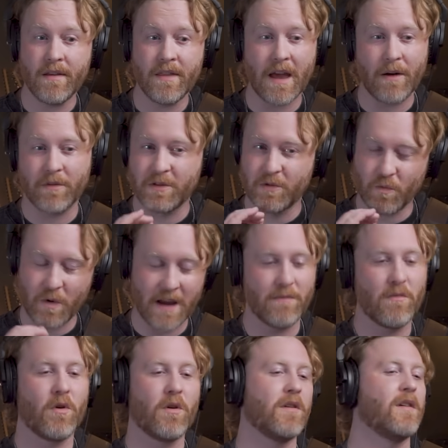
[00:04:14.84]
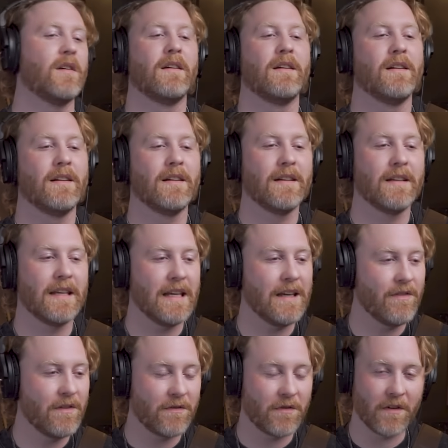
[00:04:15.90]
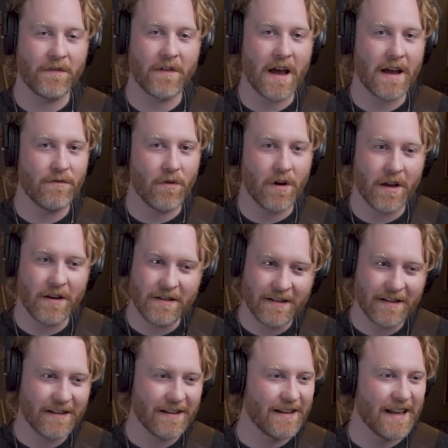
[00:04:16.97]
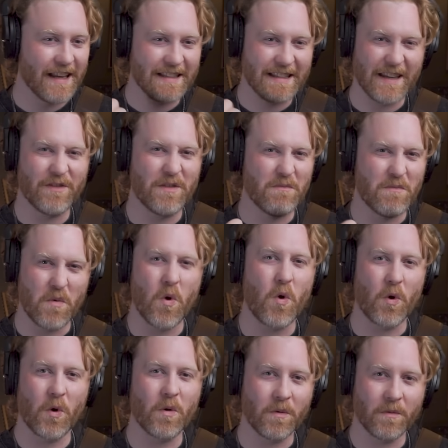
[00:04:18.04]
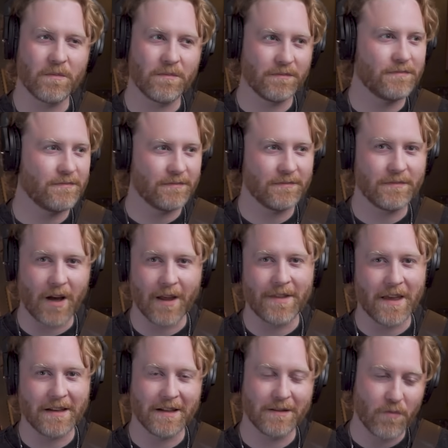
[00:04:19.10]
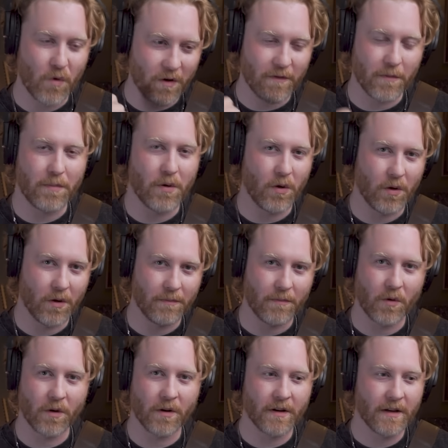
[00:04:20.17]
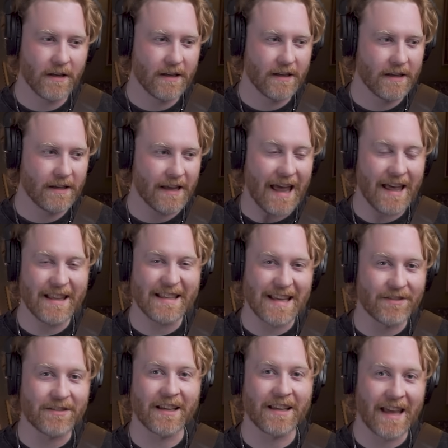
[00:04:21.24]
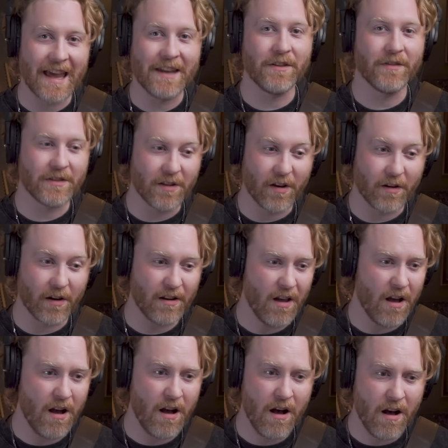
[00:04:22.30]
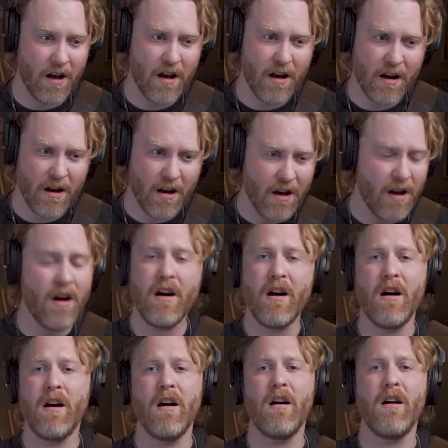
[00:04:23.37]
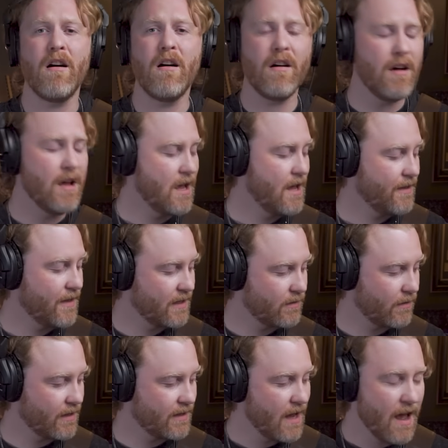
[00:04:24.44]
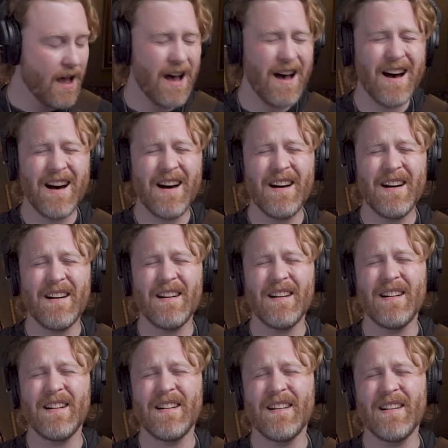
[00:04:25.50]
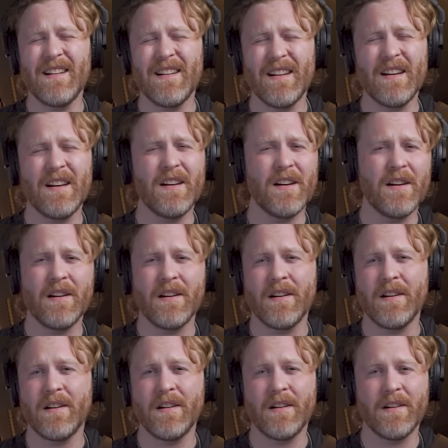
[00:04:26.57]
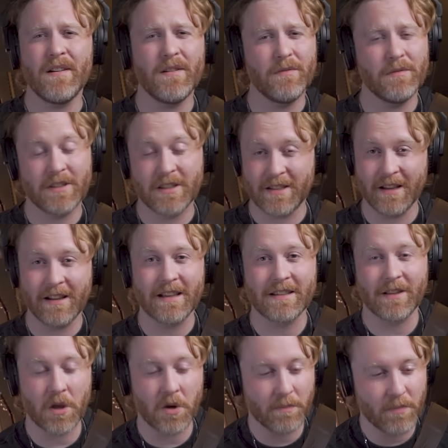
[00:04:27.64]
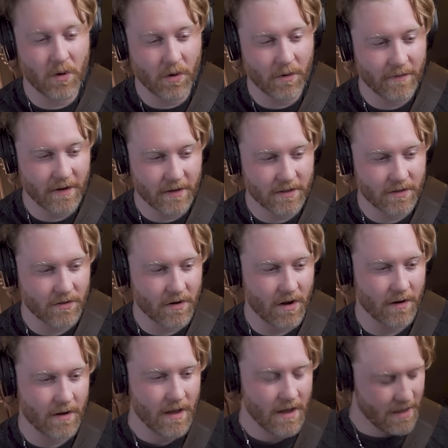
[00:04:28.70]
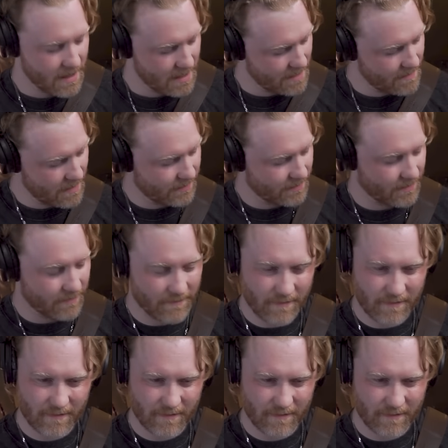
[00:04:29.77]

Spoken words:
That one's way more, even for a 5-1, it's even more authentic, more of a pull, more, it sounds like an end of a song, right? Ah, ah. This one is ah, which still has a lot of pull, very strong. Also,